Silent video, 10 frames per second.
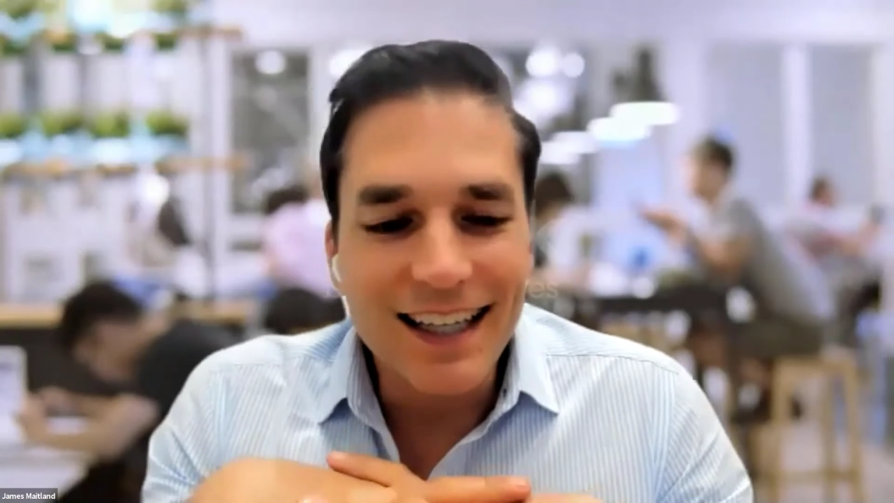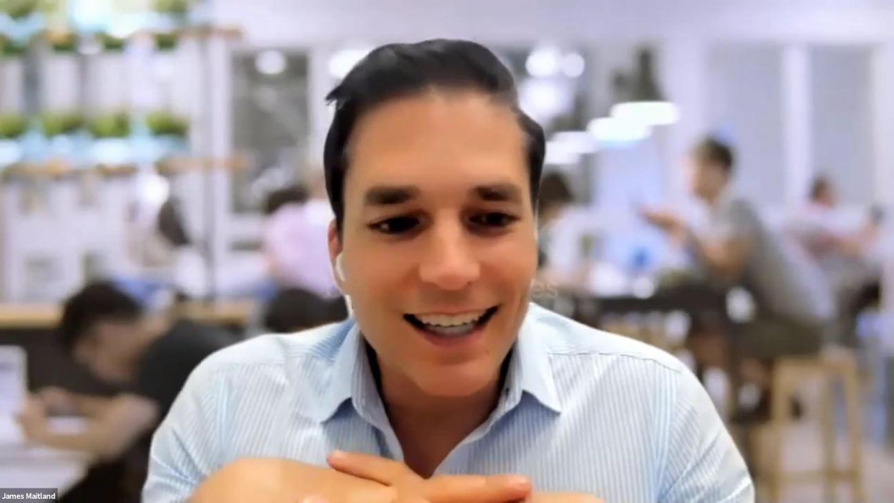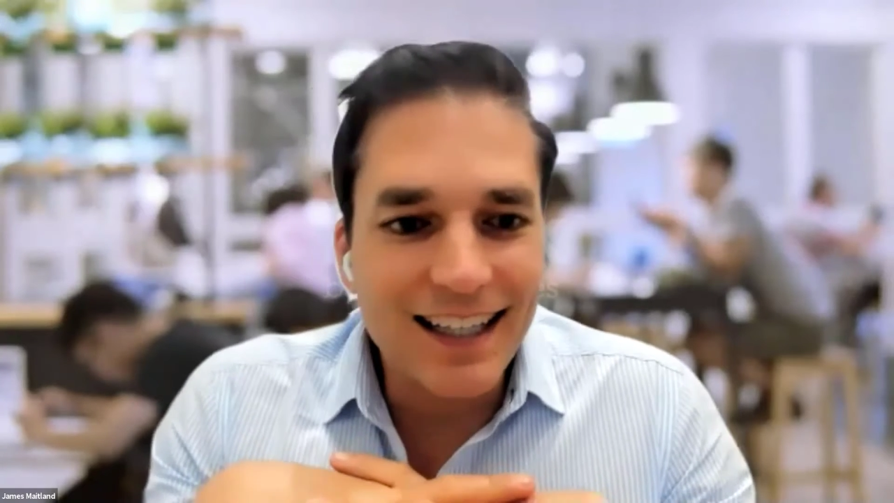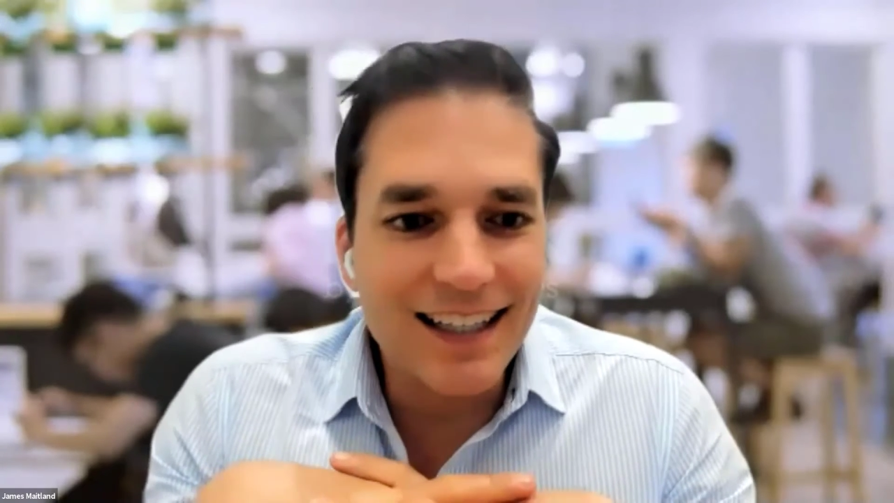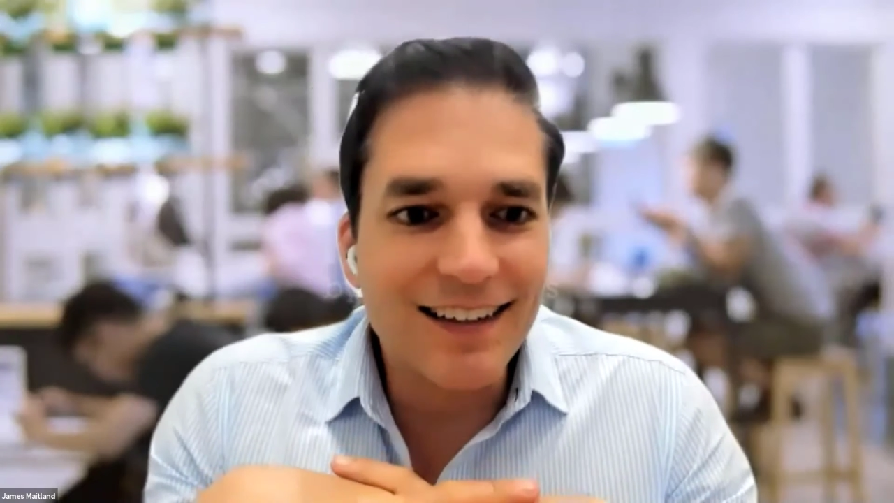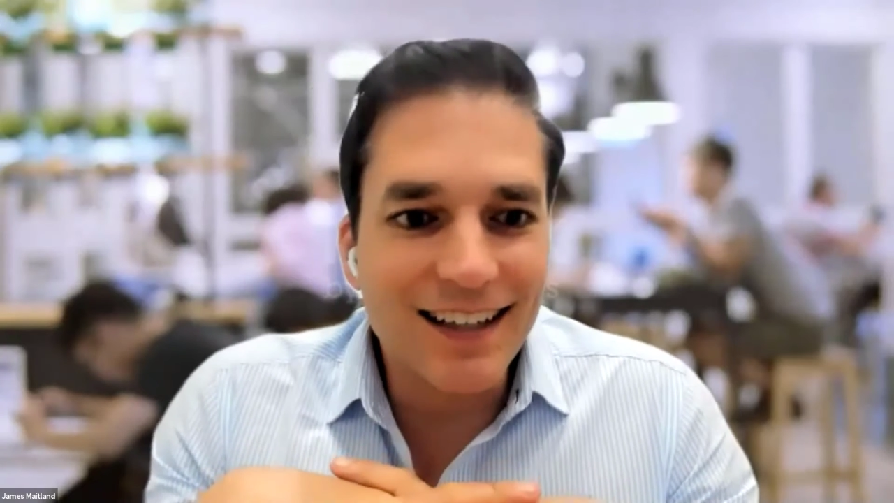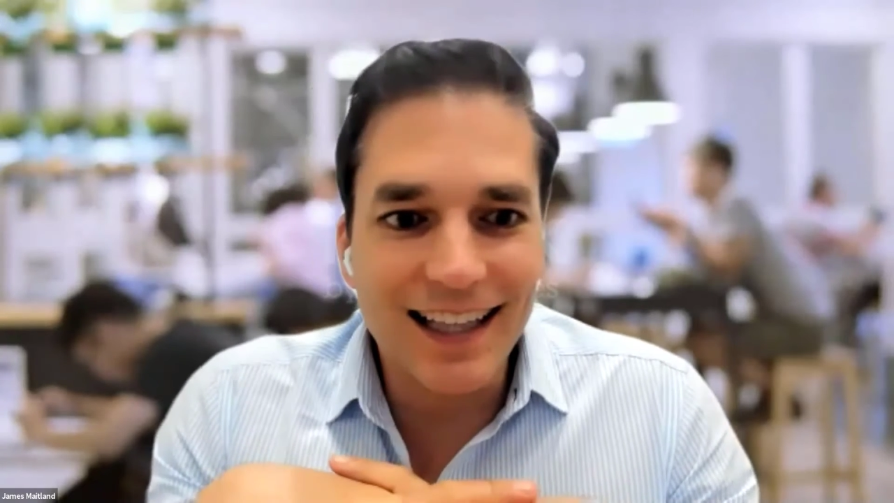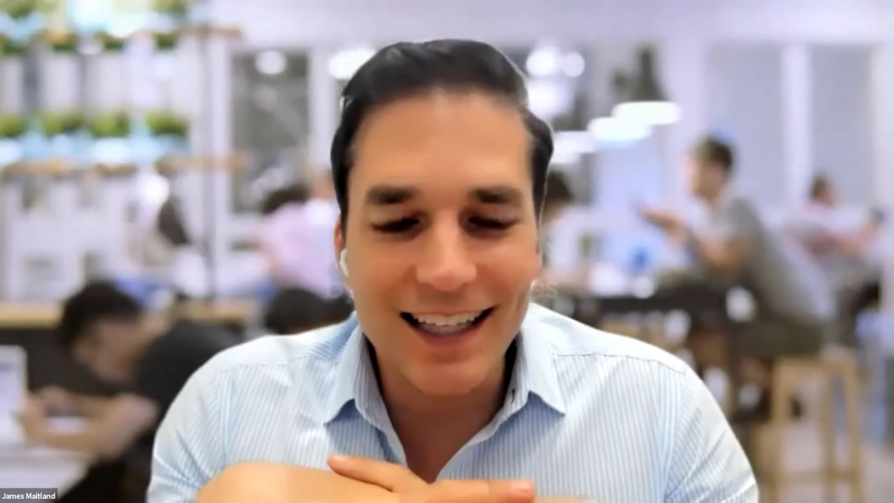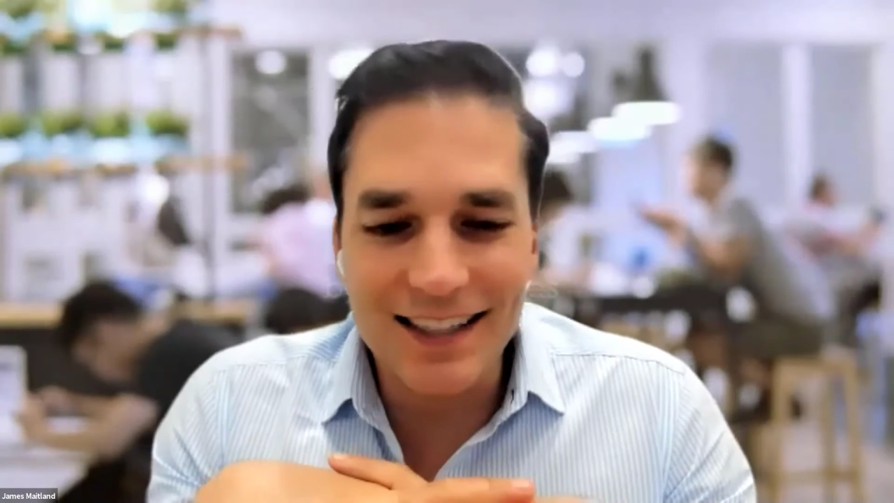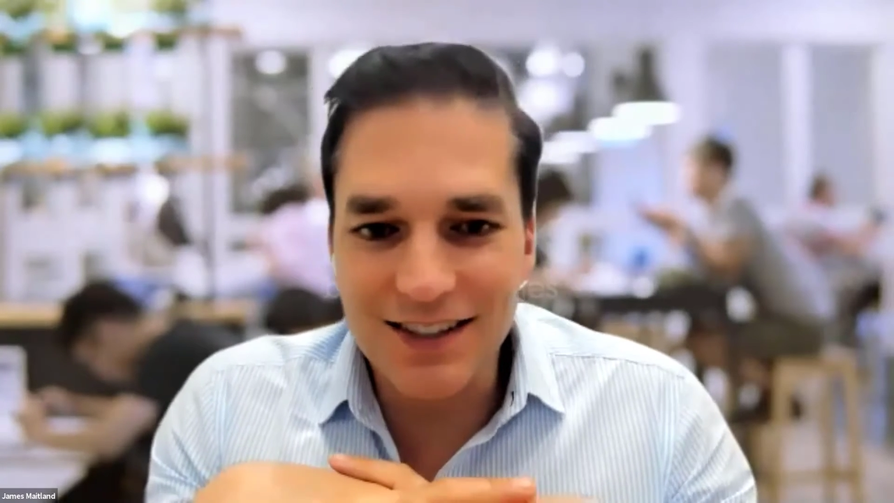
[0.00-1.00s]
in at
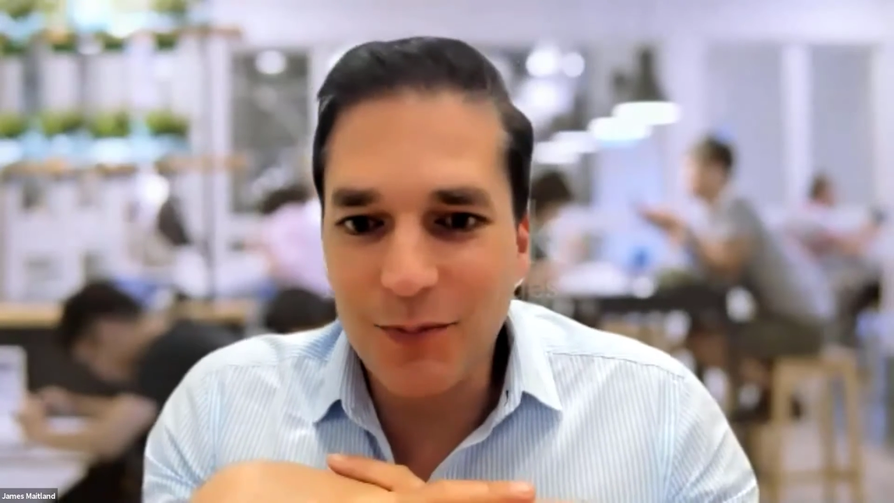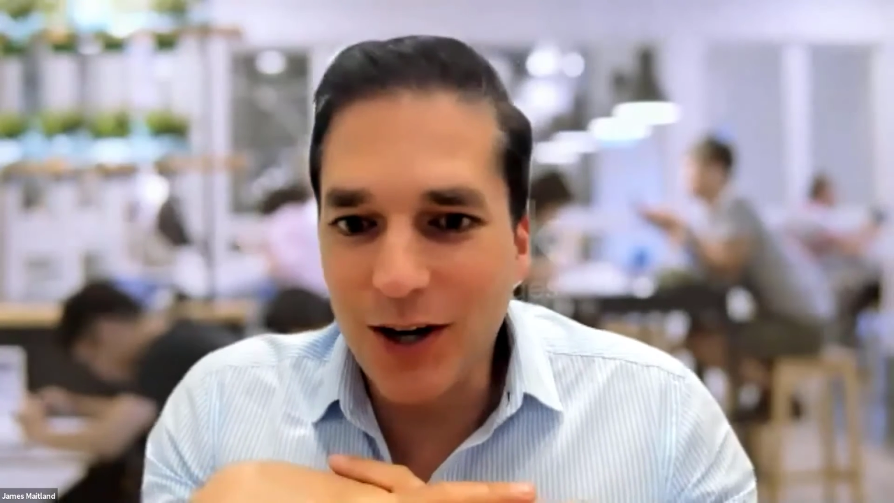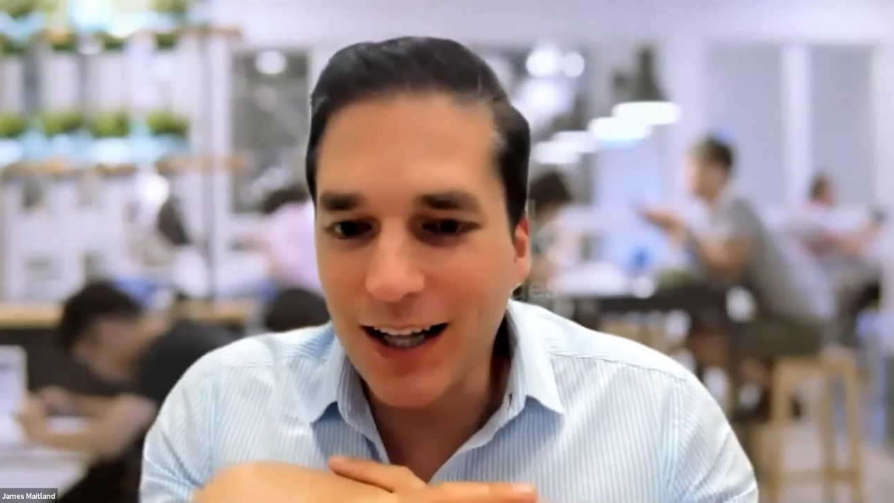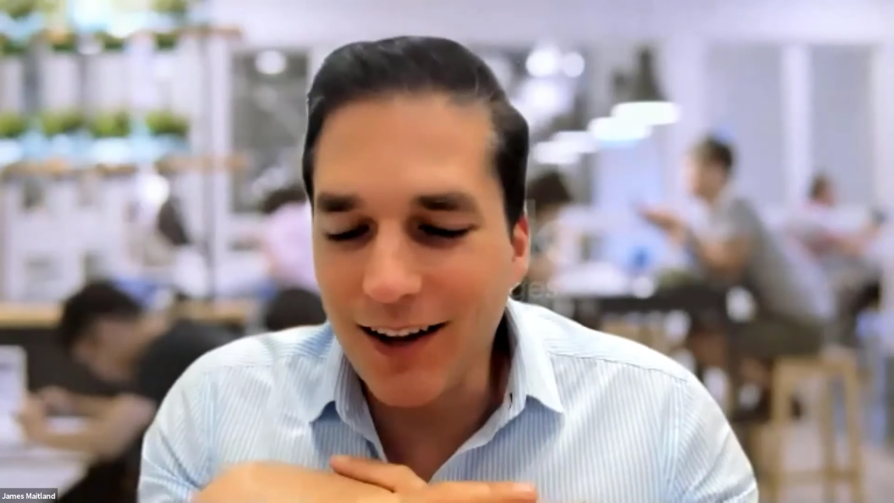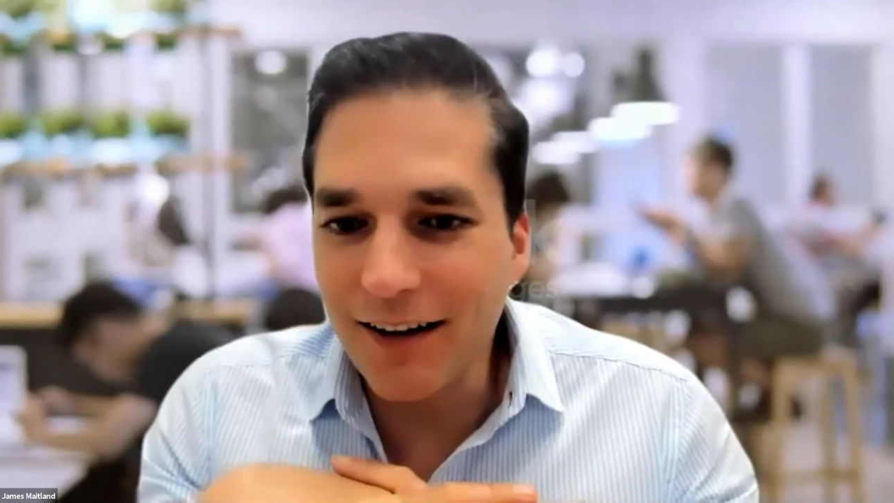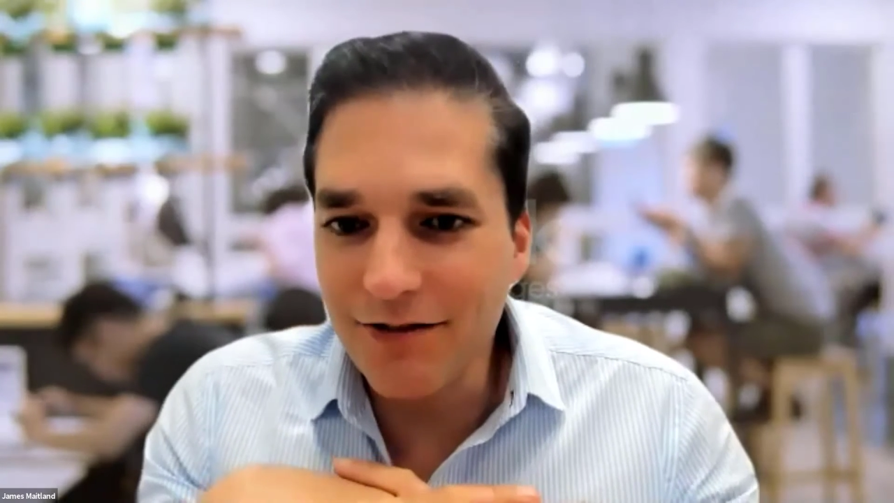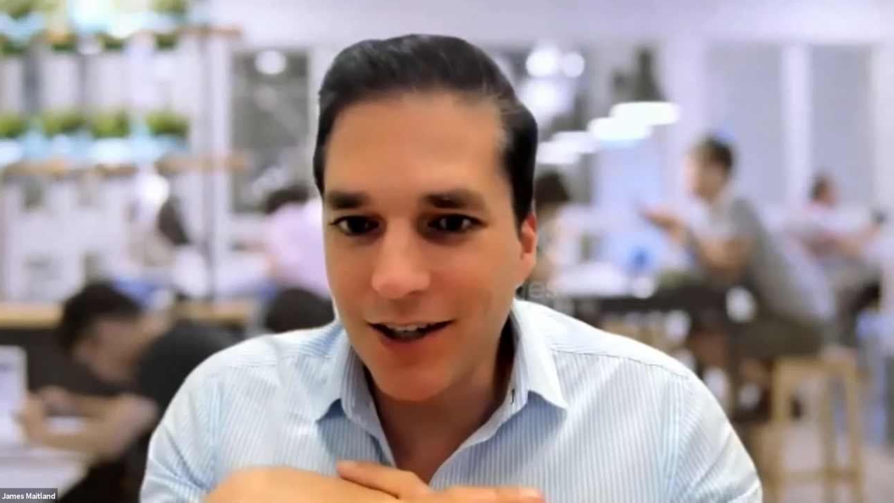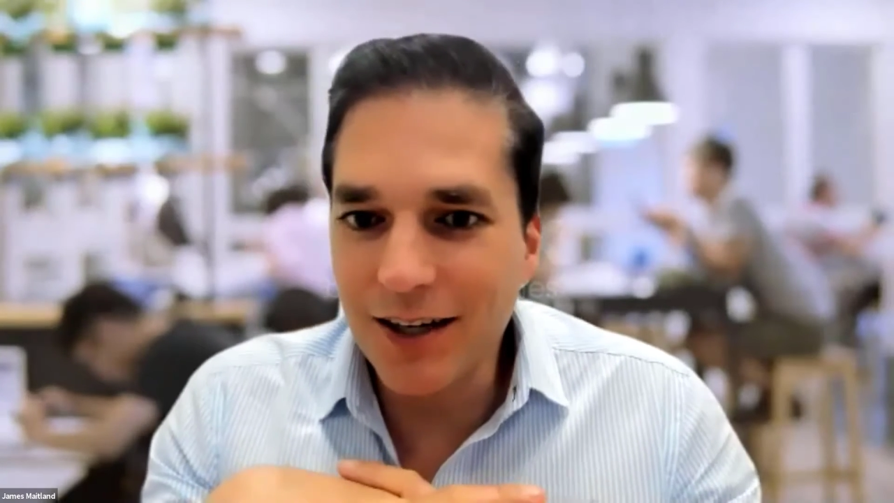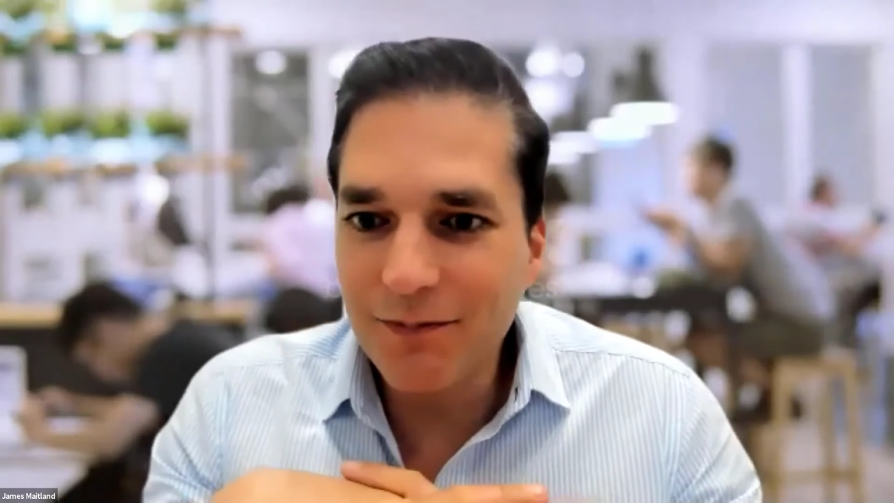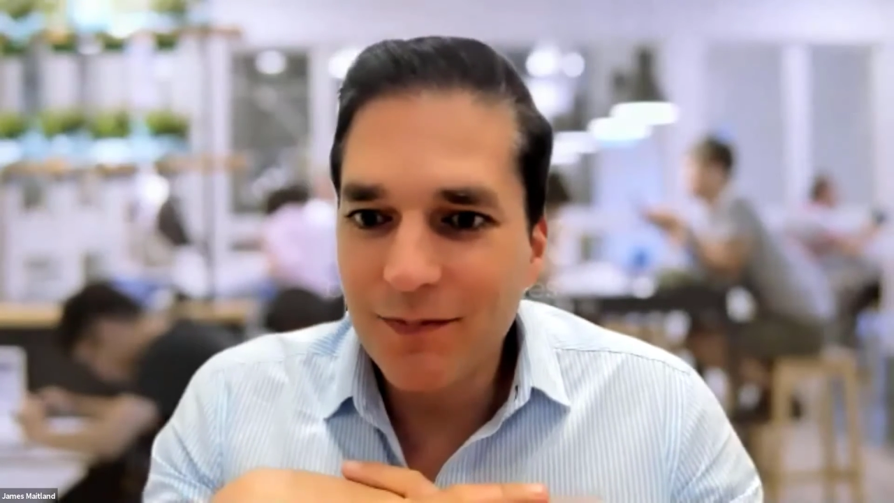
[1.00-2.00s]
least my
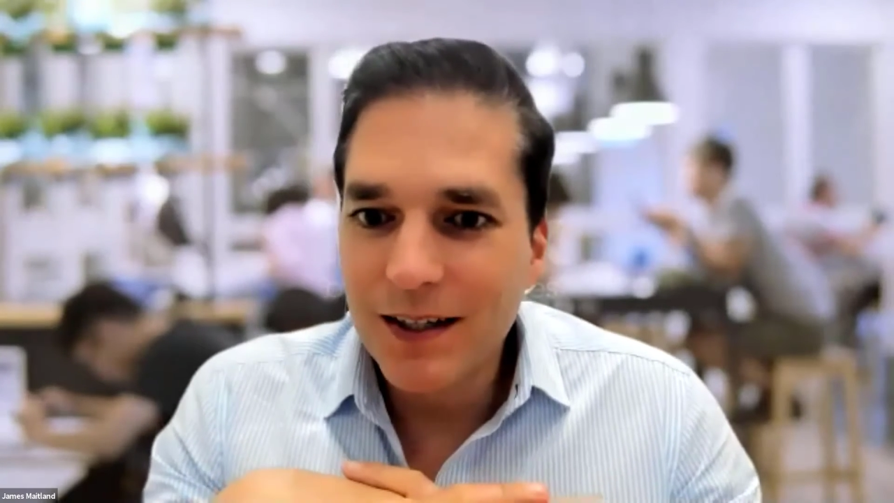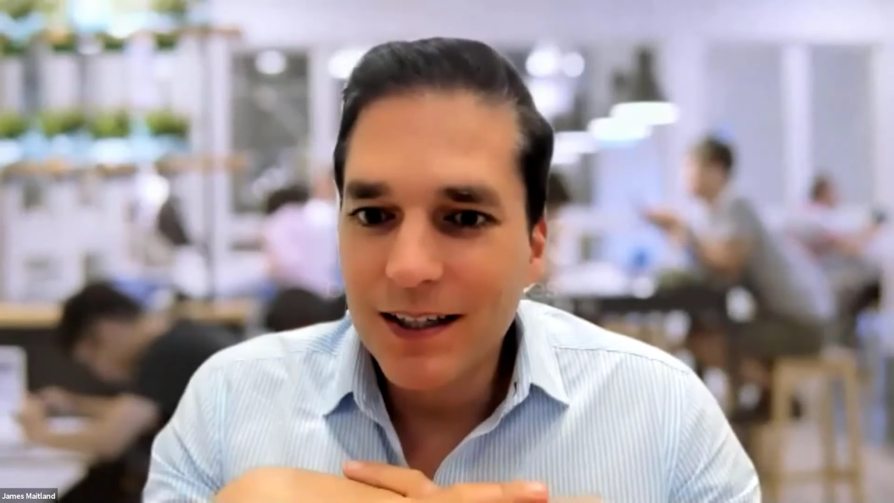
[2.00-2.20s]
lifetime.